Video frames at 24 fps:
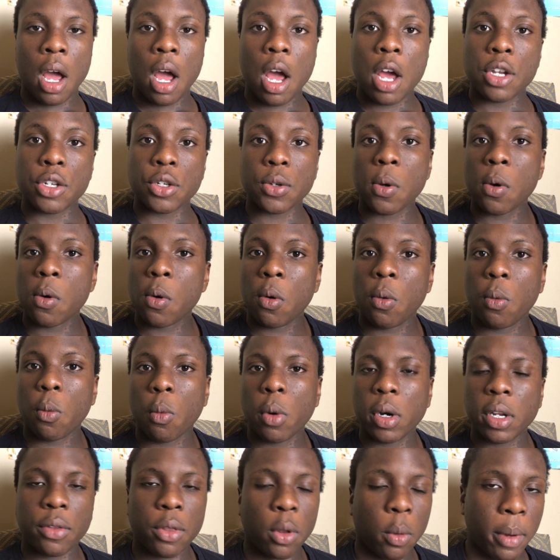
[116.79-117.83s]
So one
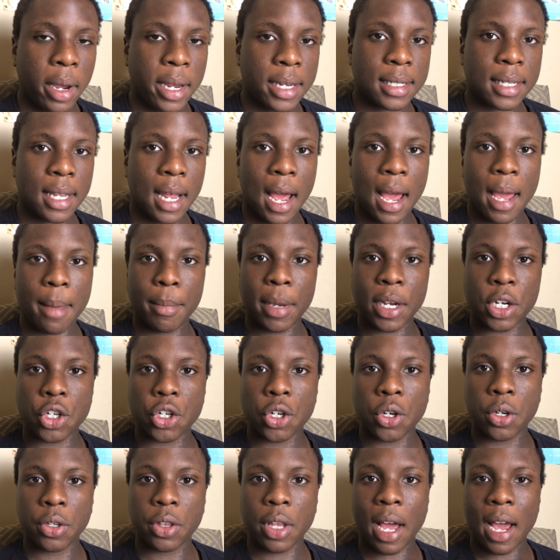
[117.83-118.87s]
of the ways that I make
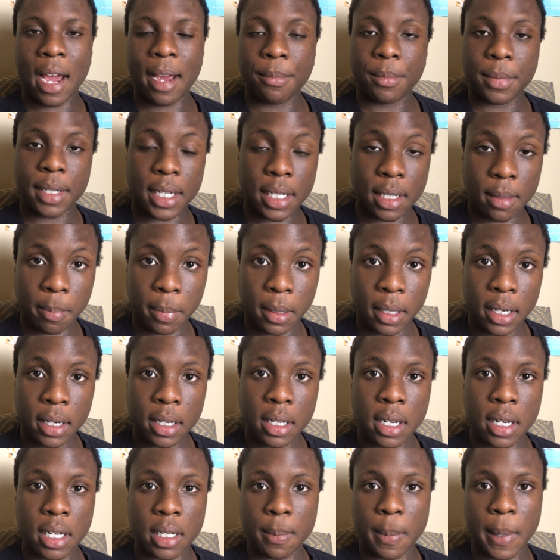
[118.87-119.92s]
sure that I'm disciplined
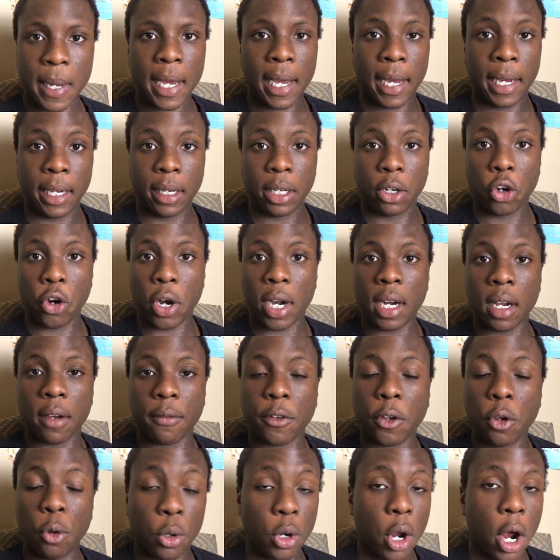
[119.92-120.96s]
is by creating a
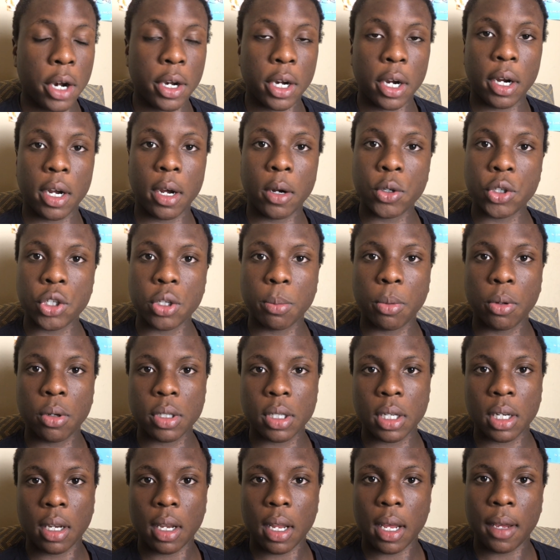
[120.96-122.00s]
few non-negotiables
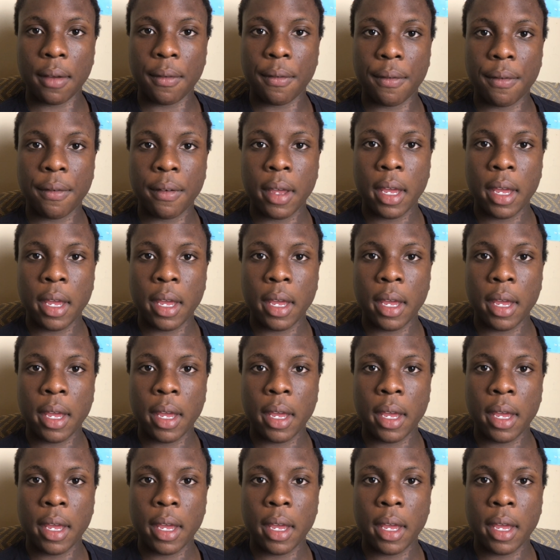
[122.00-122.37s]
in life,